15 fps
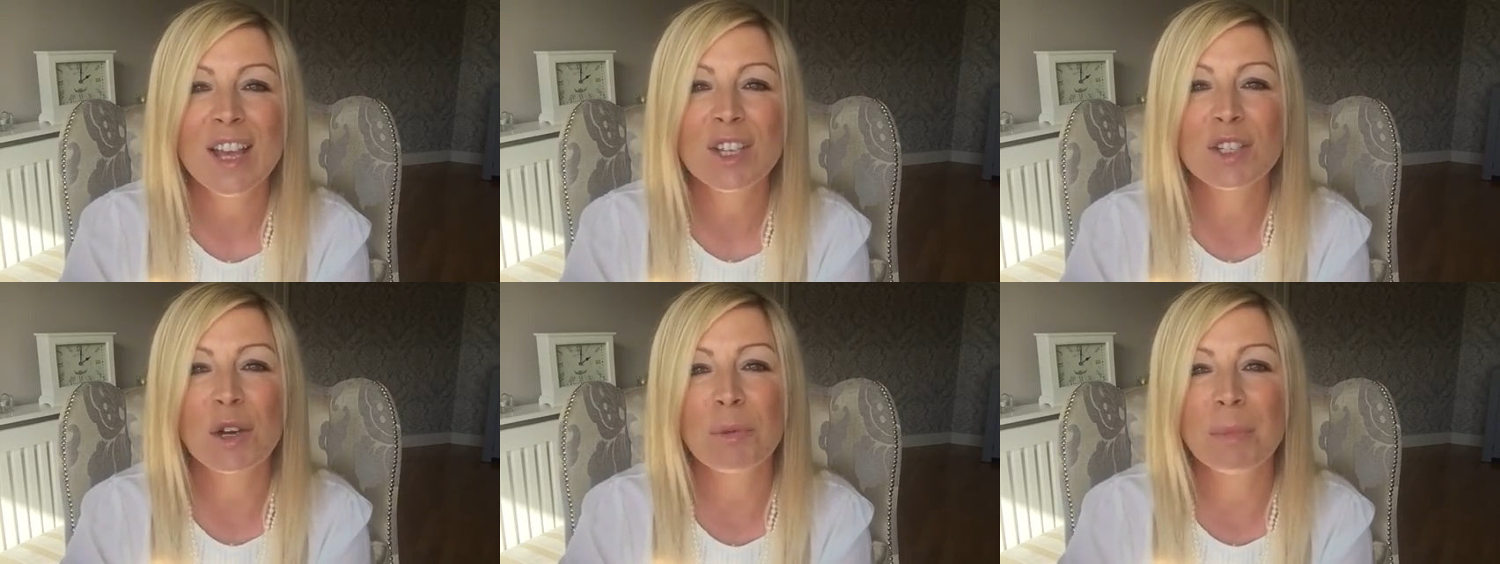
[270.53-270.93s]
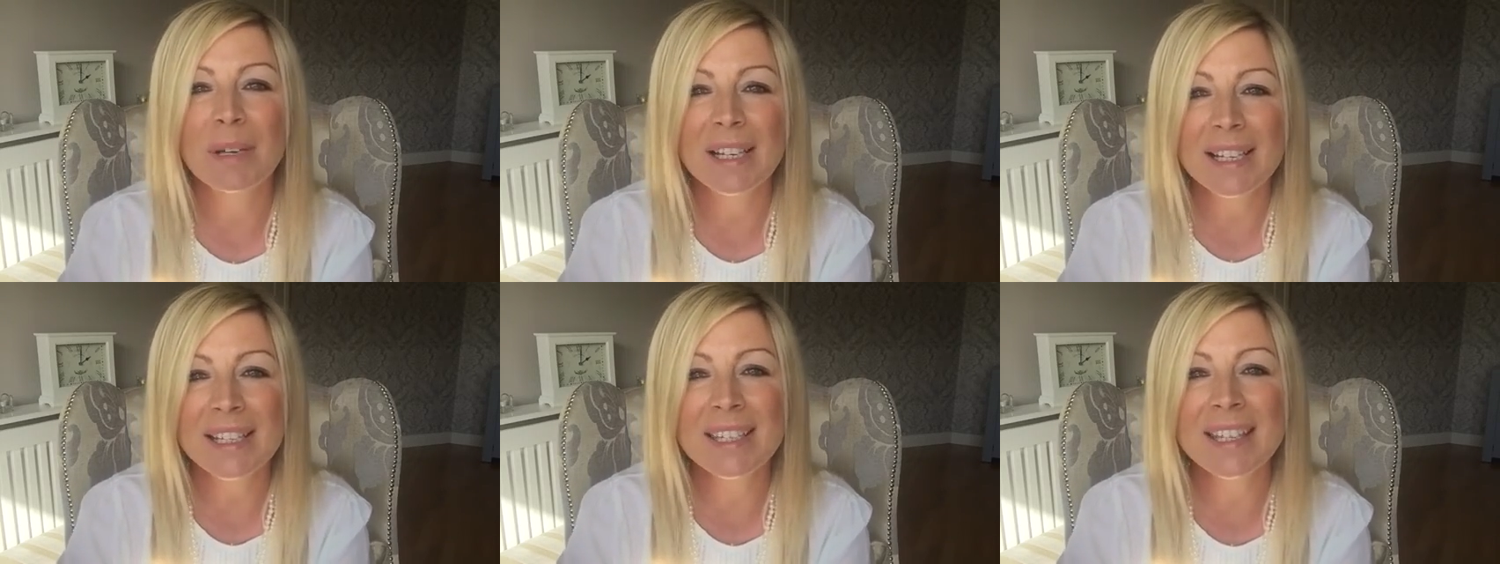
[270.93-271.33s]
So
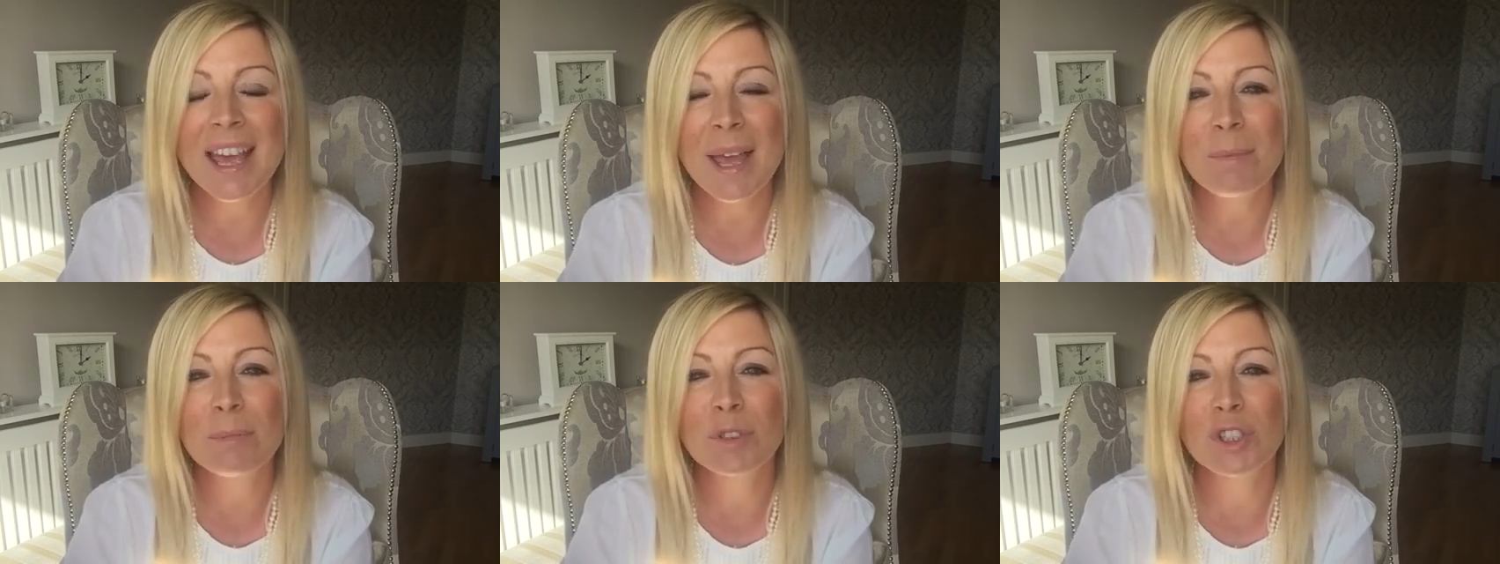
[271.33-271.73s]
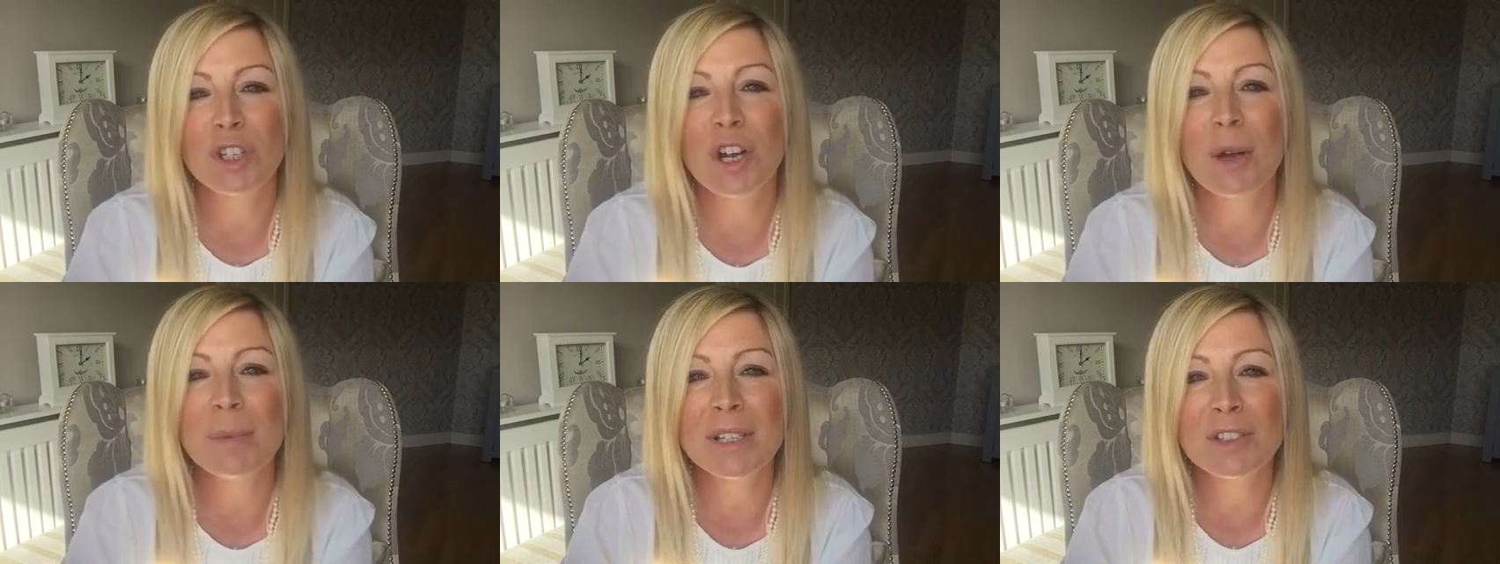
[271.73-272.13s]
please put your
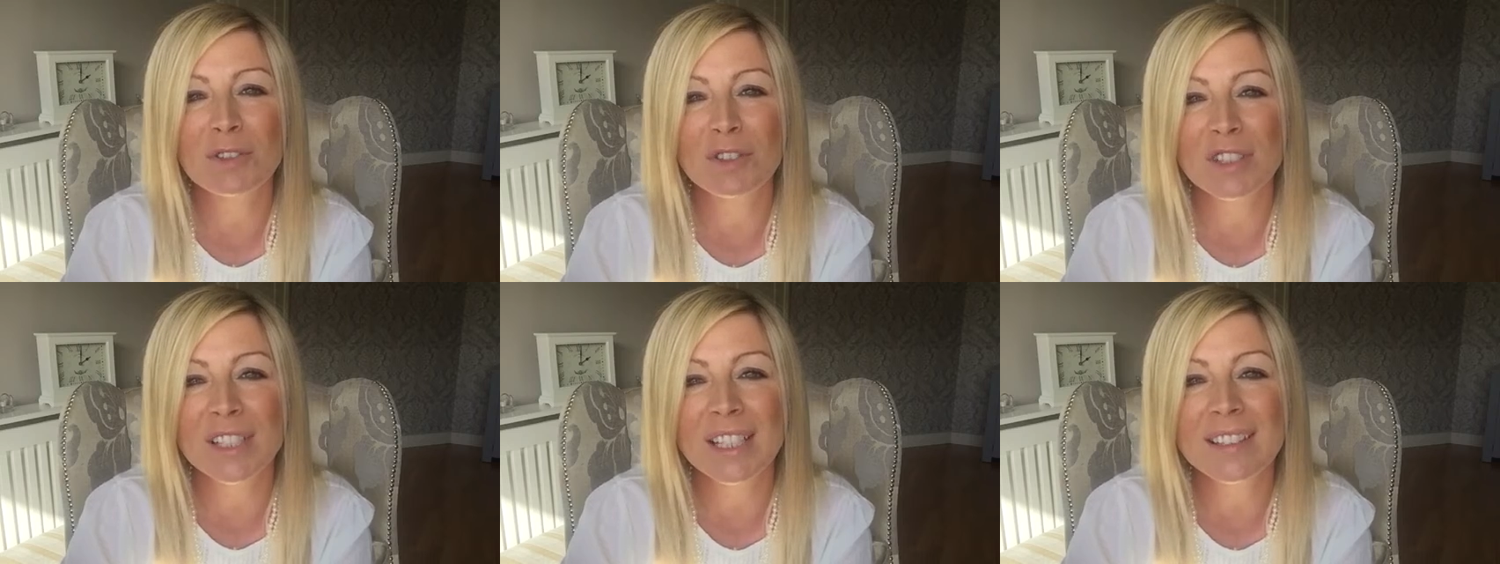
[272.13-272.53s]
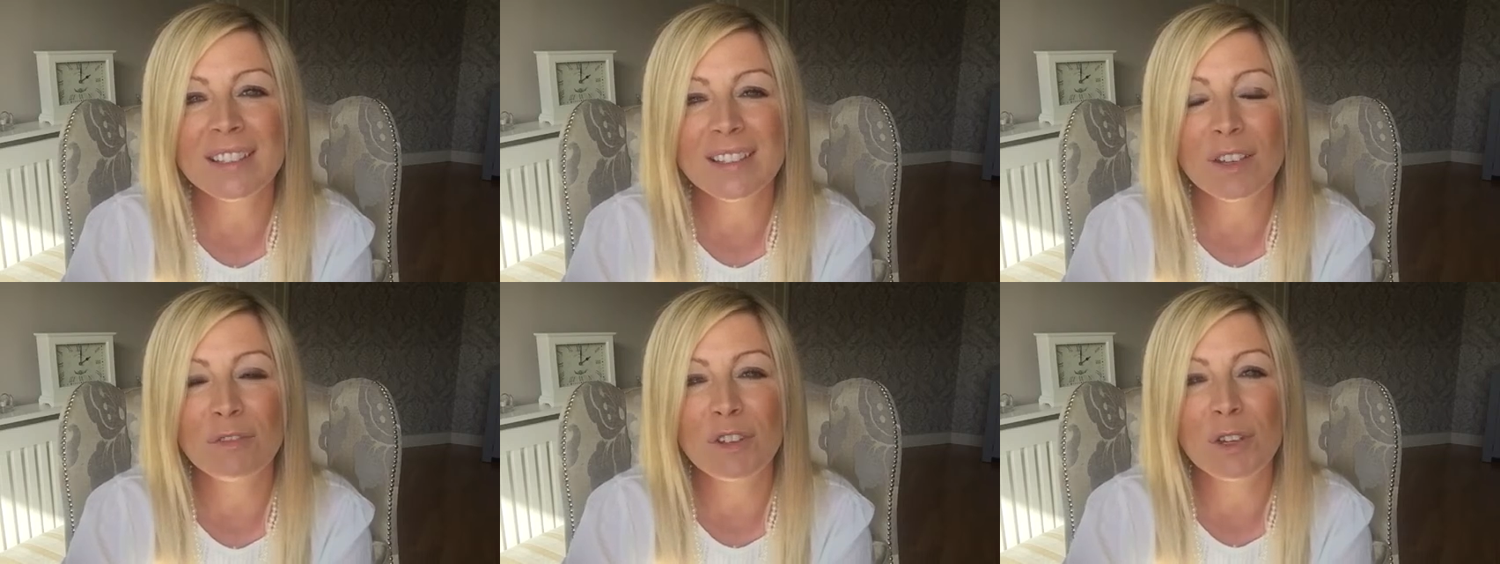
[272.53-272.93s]
comments
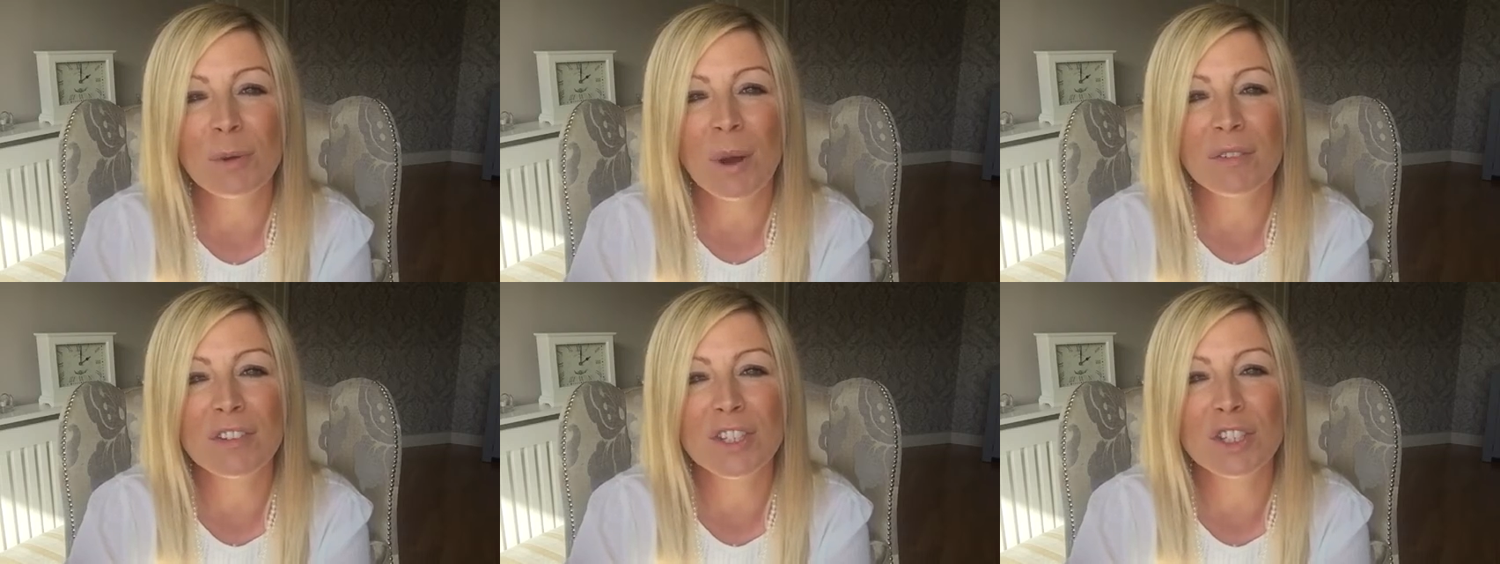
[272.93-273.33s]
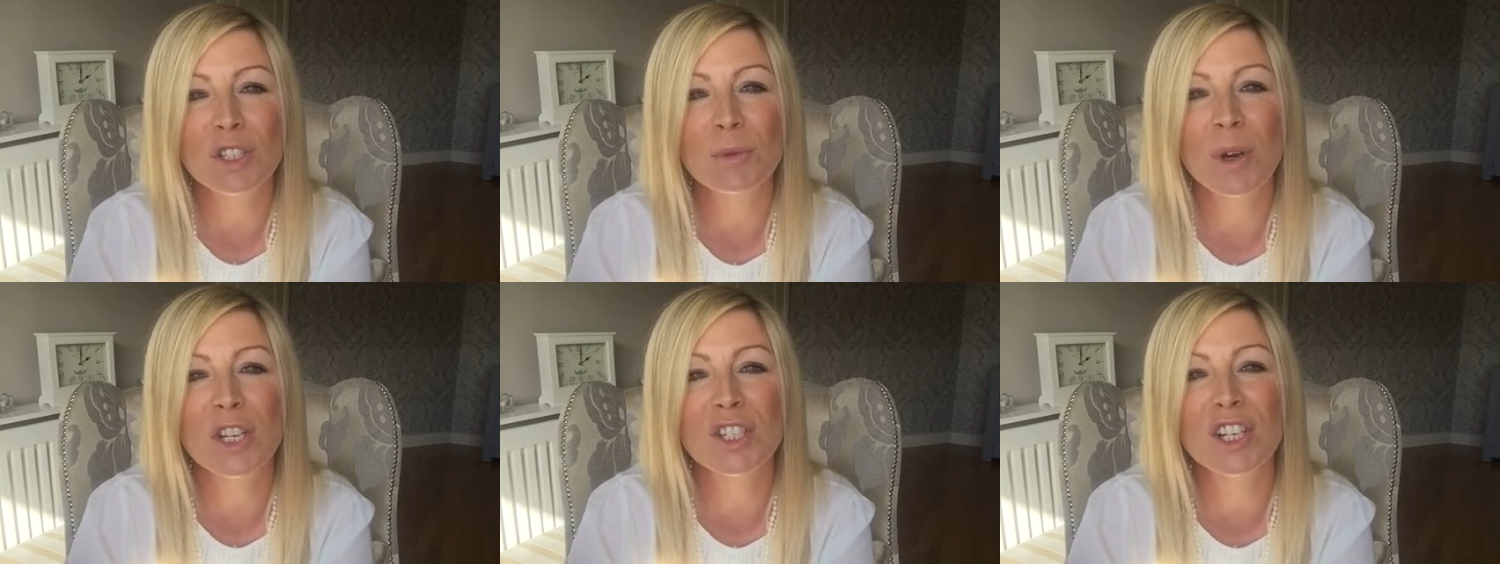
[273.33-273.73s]
underneath if you have a
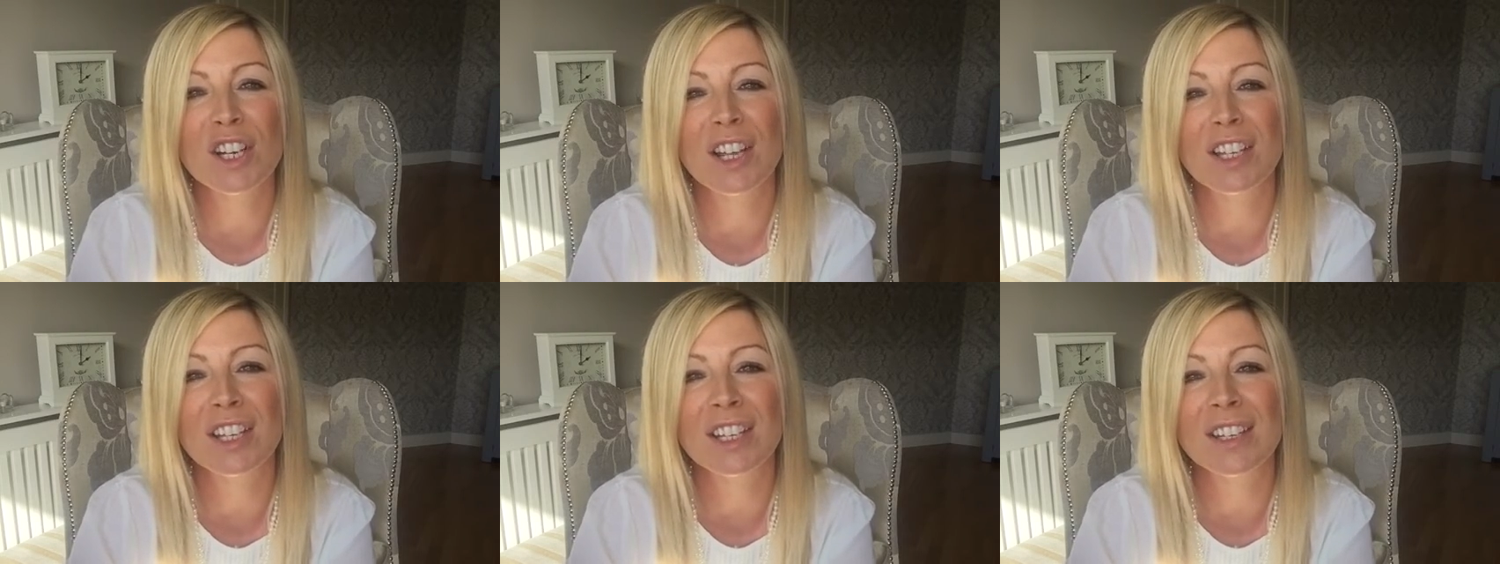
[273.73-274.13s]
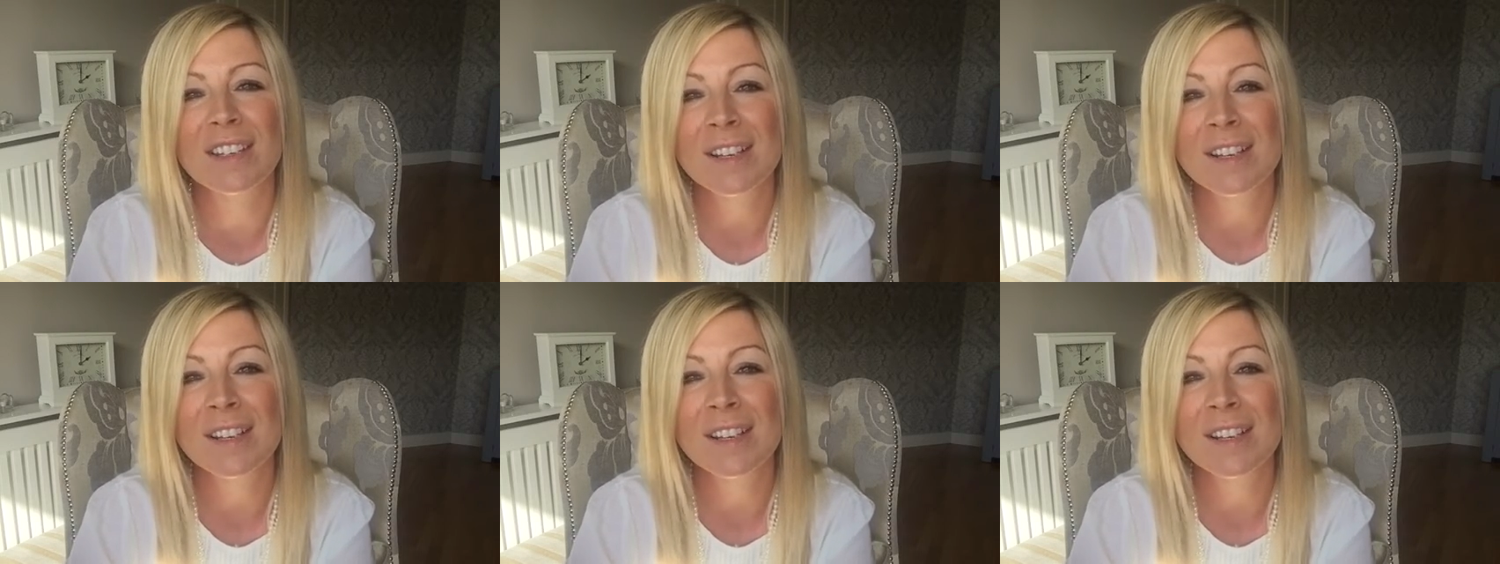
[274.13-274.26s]
situation like